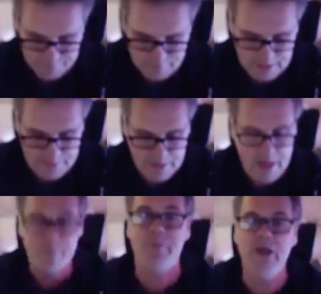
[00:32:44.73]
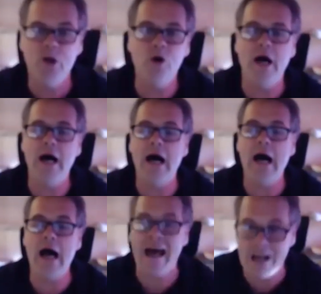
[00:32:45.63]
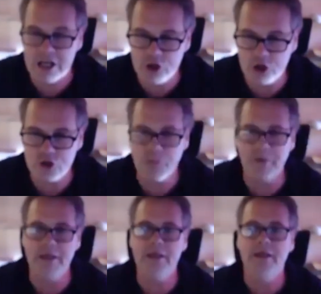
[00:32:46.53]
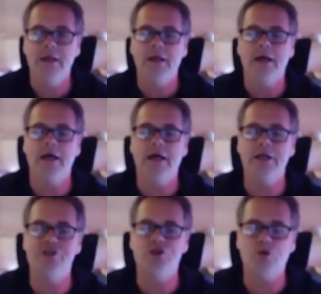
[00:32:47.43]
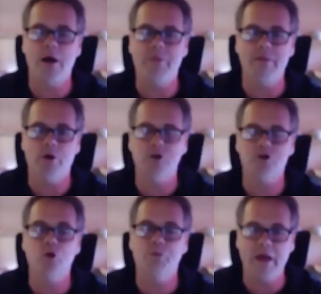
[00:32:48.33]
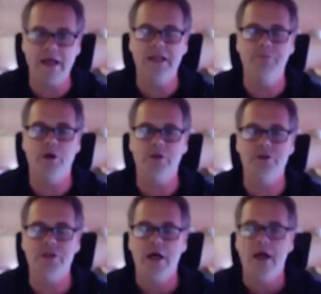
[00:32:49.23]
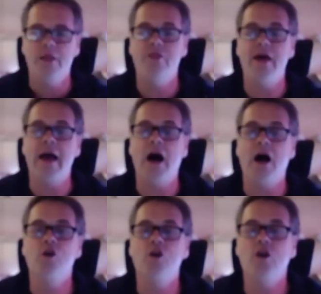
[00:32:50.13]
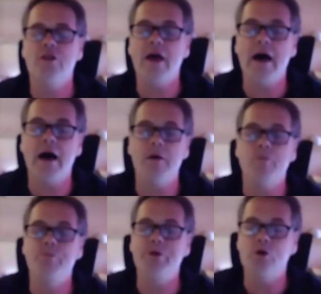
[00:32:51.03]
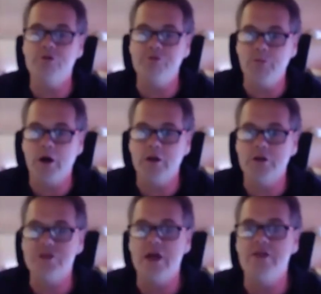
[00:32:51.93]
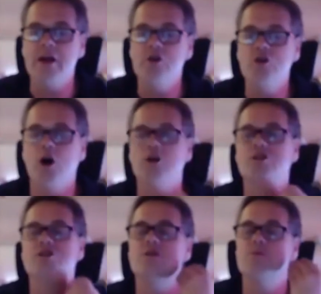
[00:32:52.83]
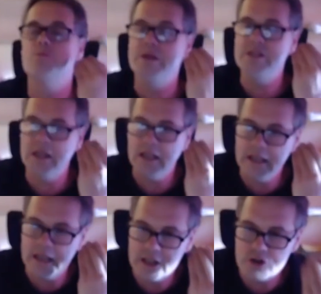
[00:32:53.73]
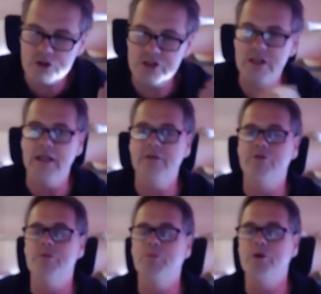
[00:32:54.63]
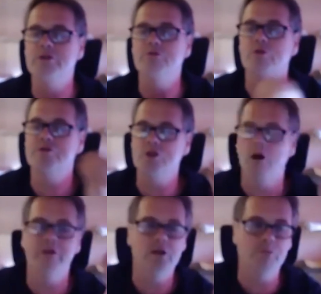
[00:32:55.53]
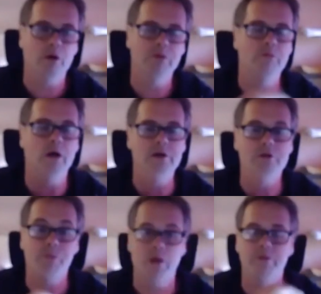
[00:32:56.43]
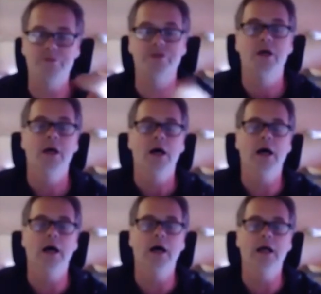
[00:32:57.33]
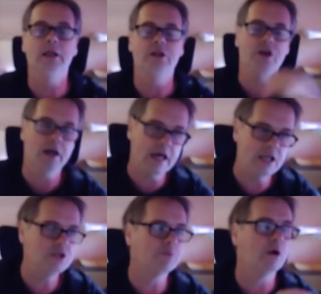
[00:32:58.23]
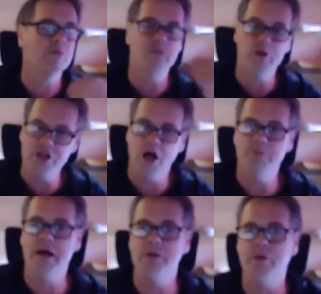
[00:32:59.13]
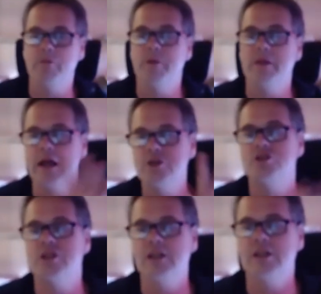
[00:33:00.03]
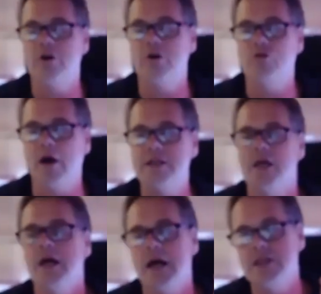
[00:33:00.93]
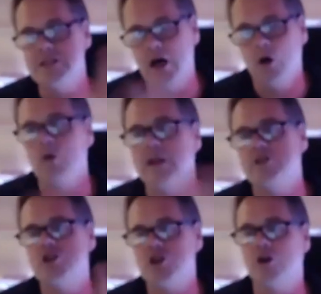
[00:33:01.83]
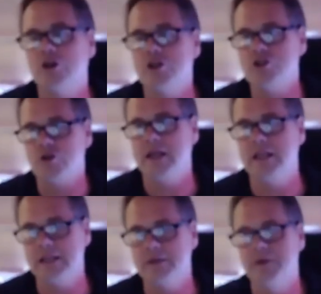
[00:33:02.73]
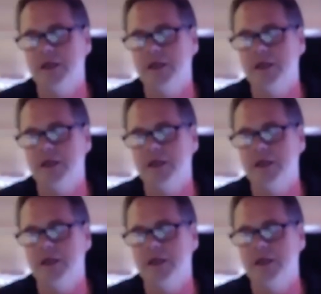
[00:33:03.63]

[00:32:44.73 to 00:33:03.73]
Um, pure anisotropy uh, is described by models called Bianchi models. They are, they are beautiful models. They're not particularly interesting from the point of view of solving the problem, the problems, uh, uh the dark energy problem, or the dark matter problem, but they're interesting in their own right. And there's a whole literature on constraining them.